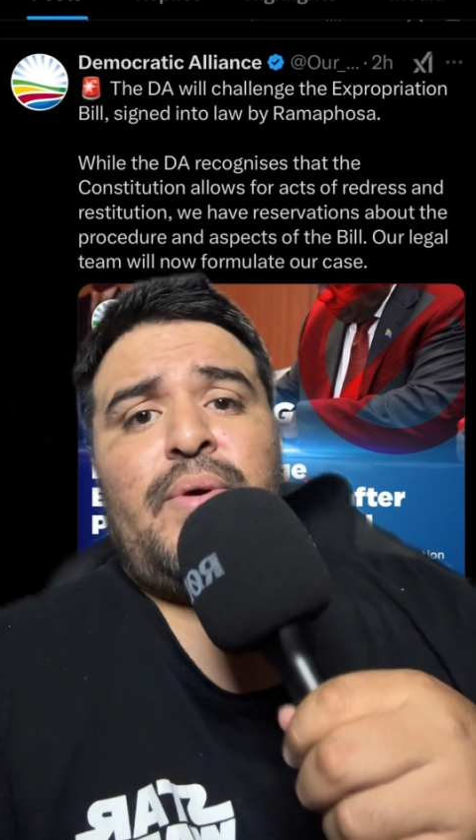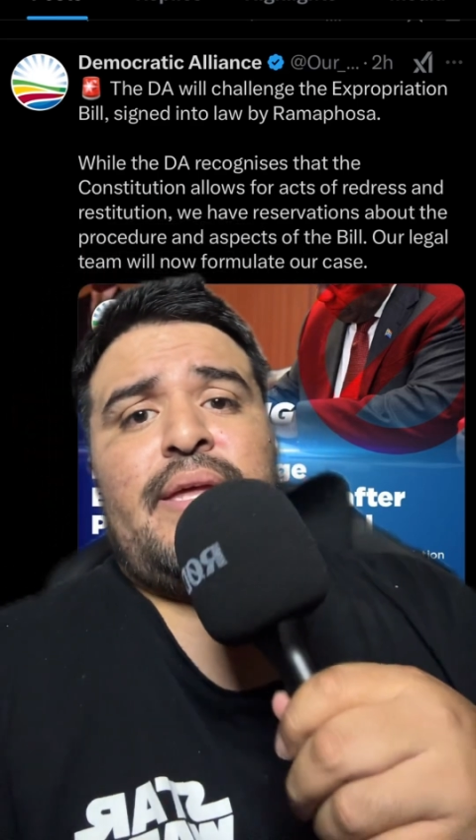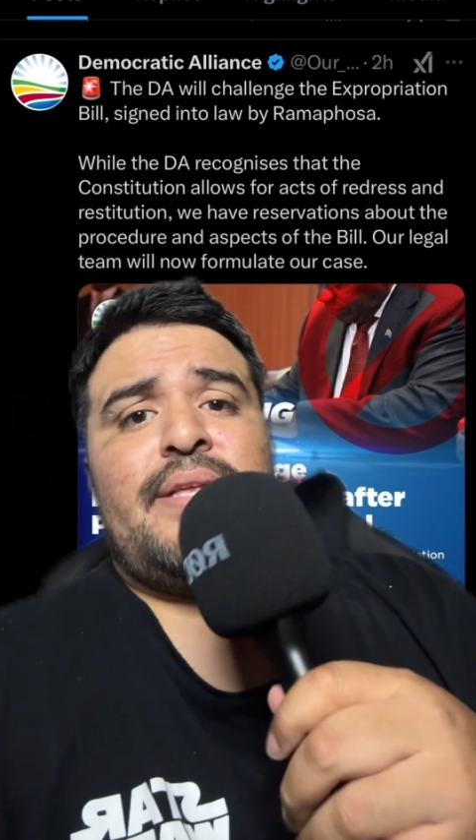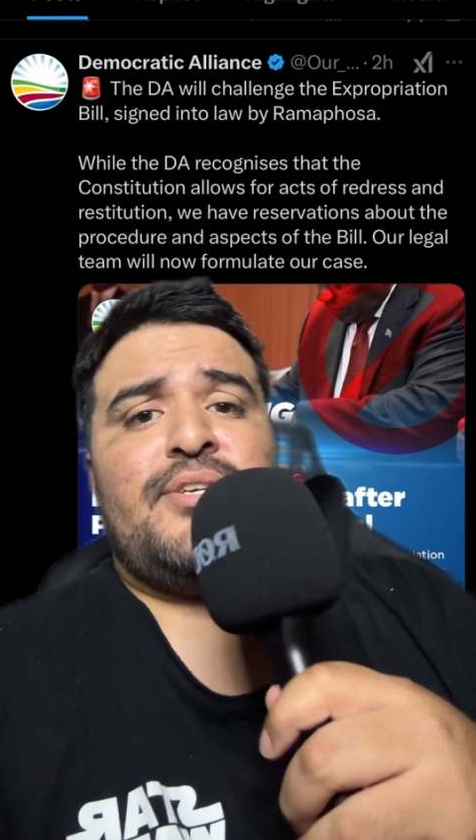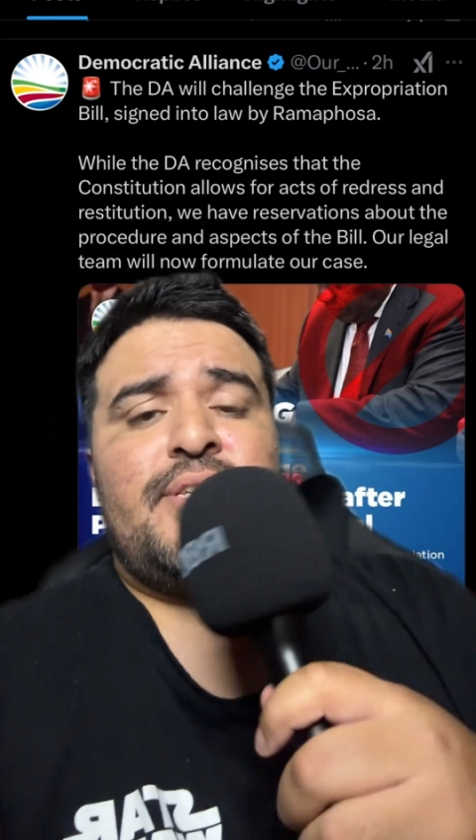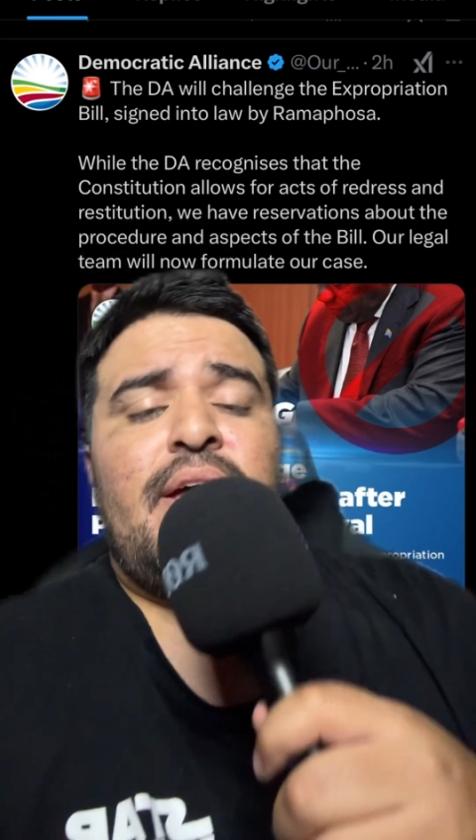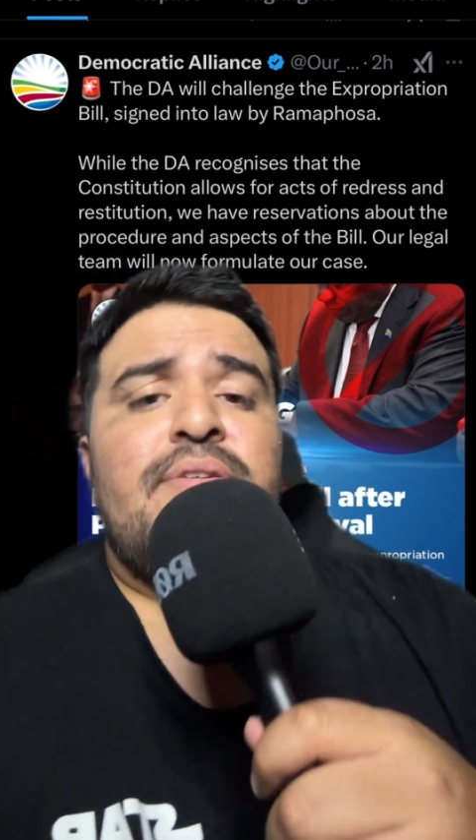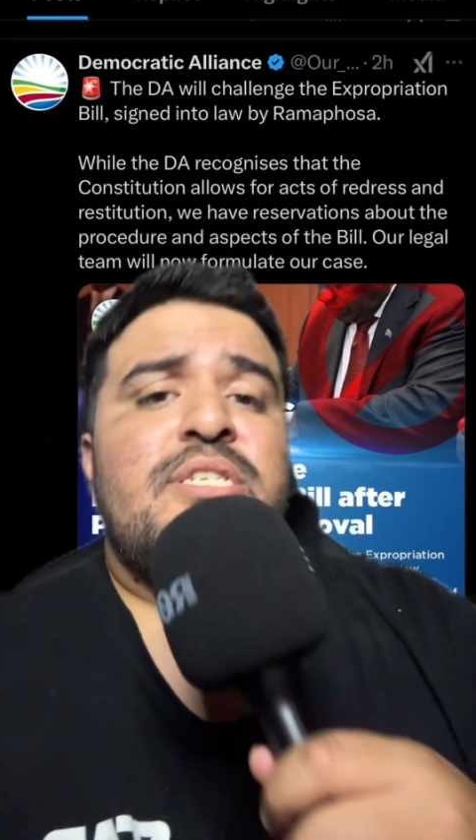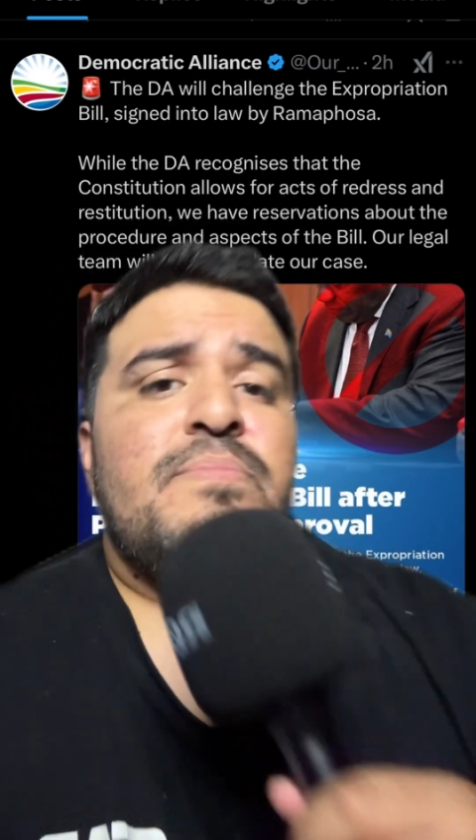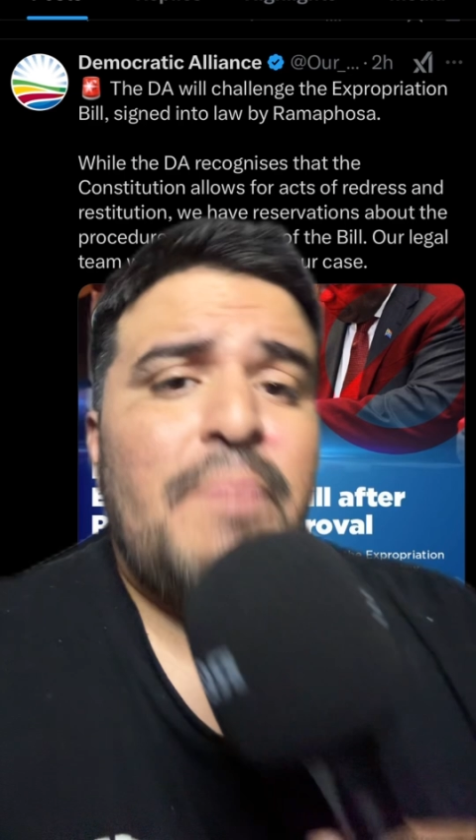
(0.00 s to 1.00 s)

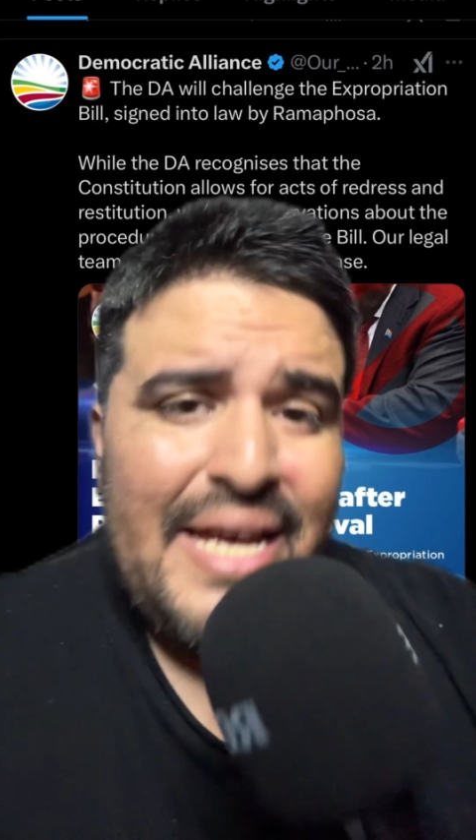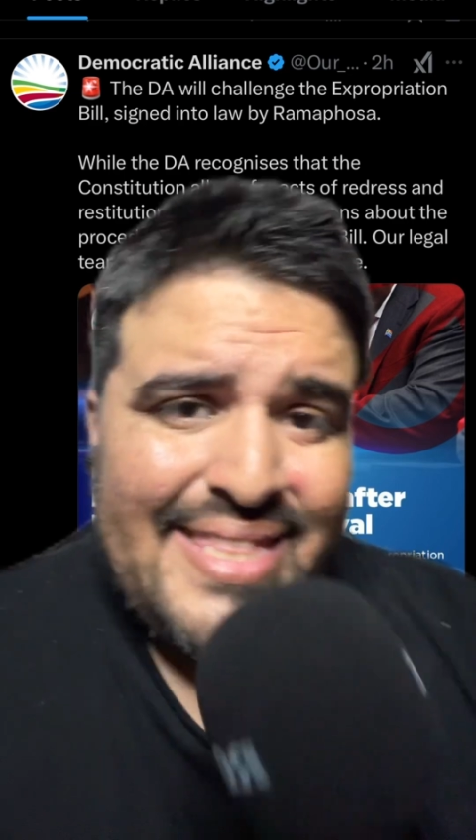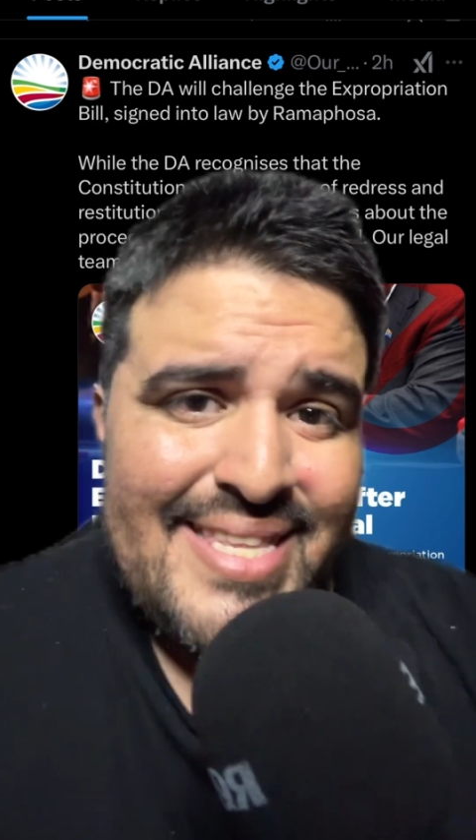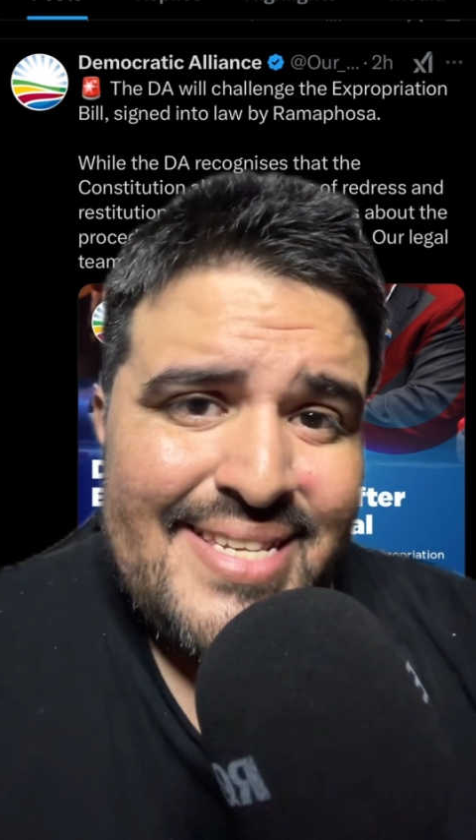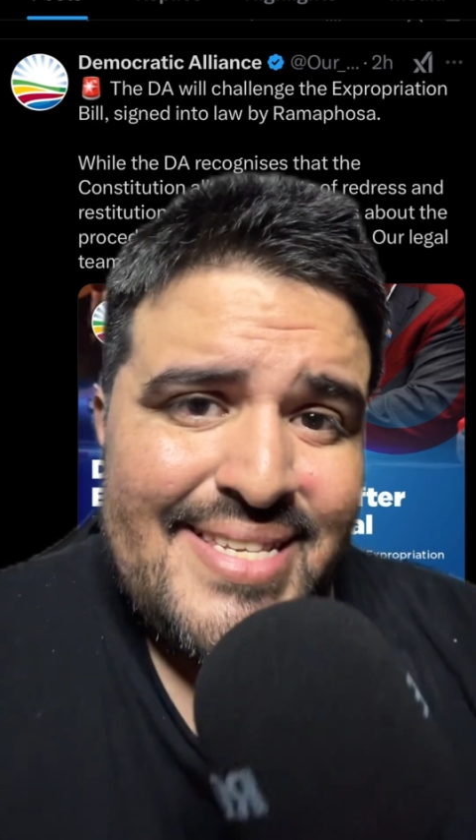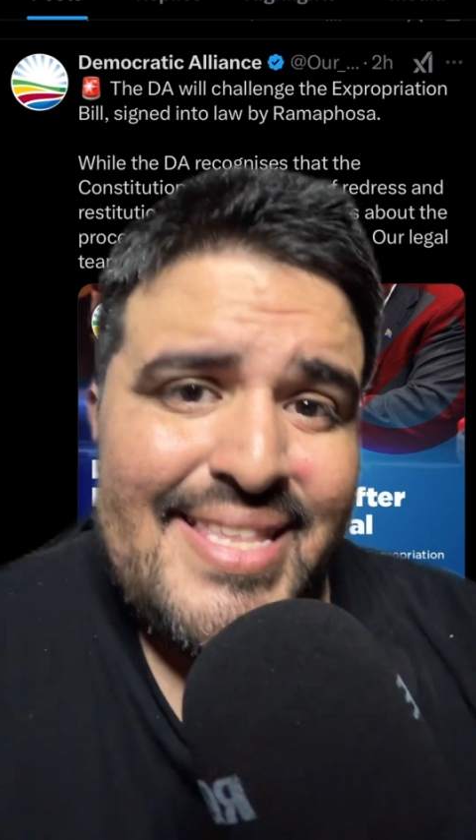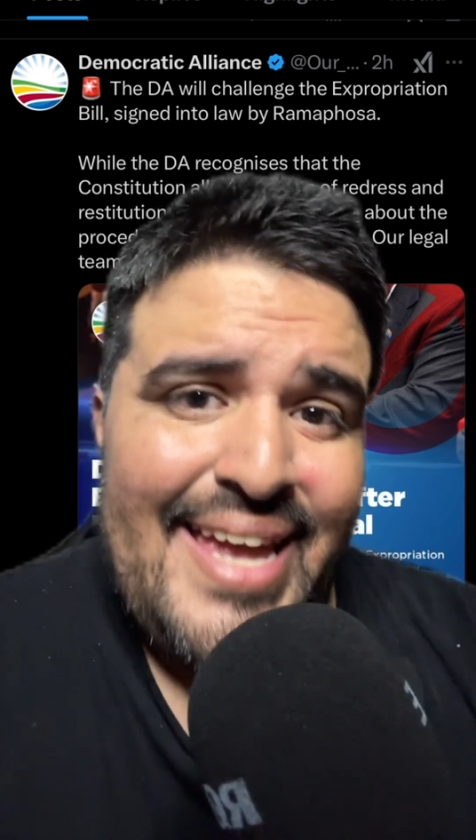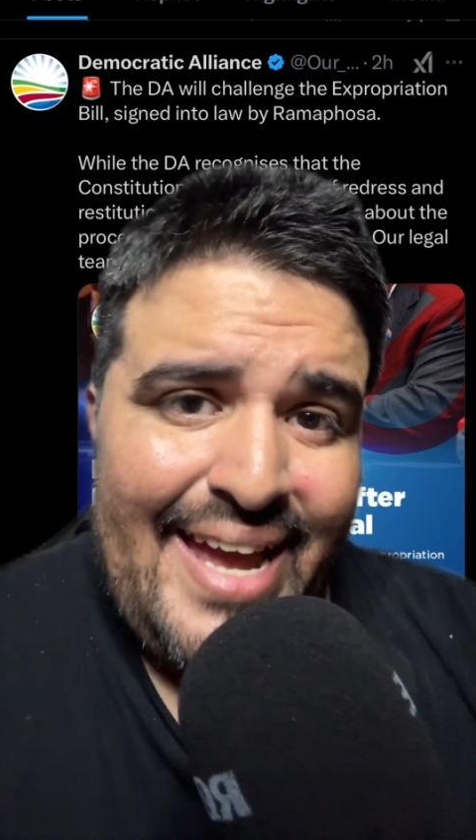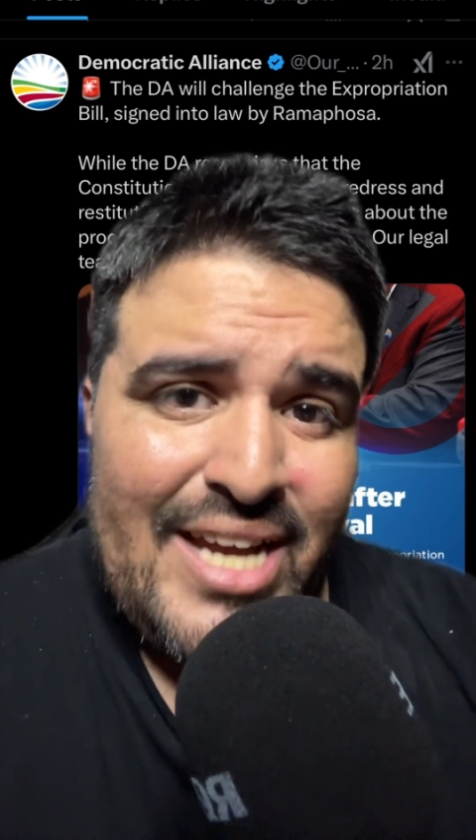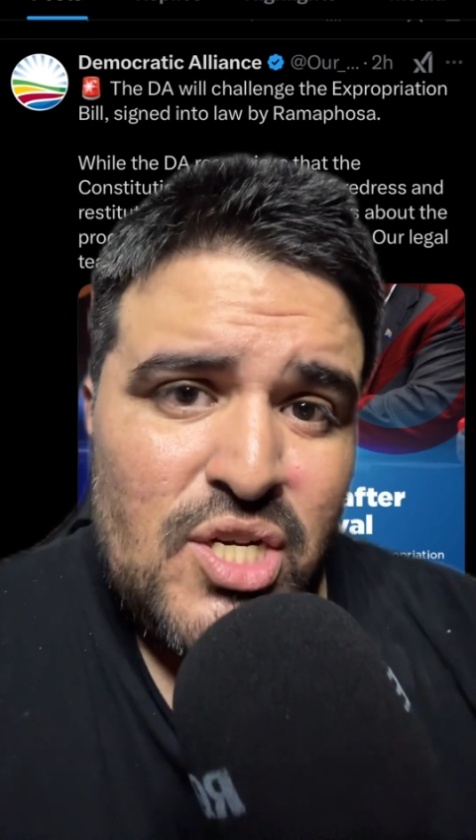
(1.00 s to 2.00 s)
spineless they actually
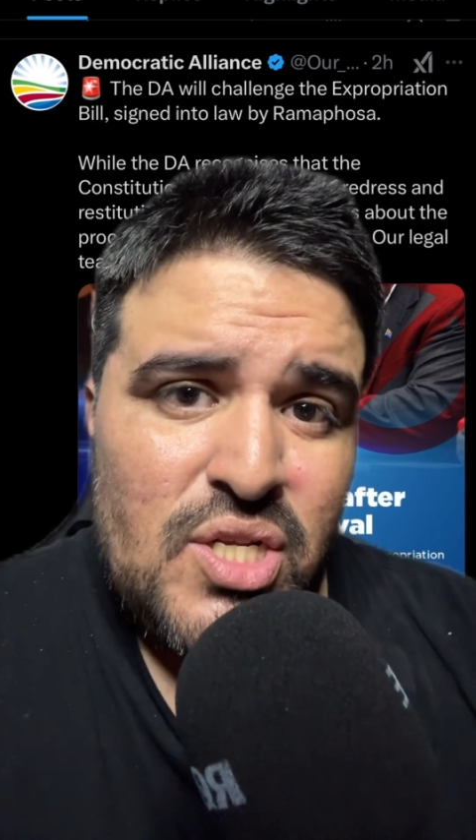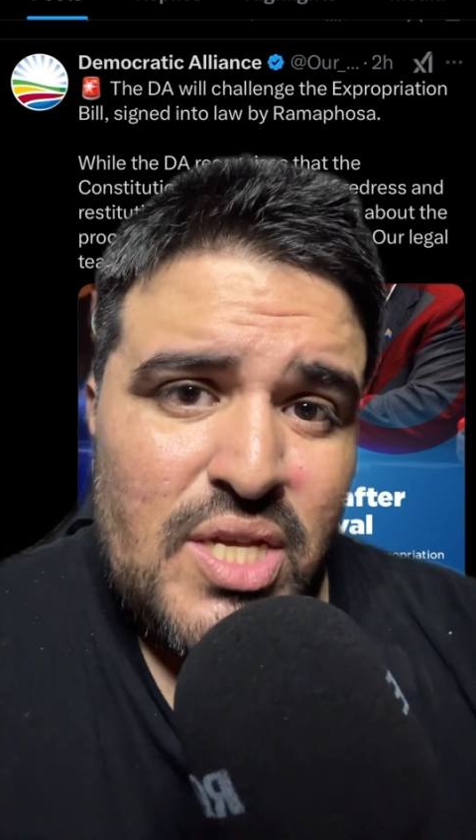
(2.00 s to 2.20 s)
are.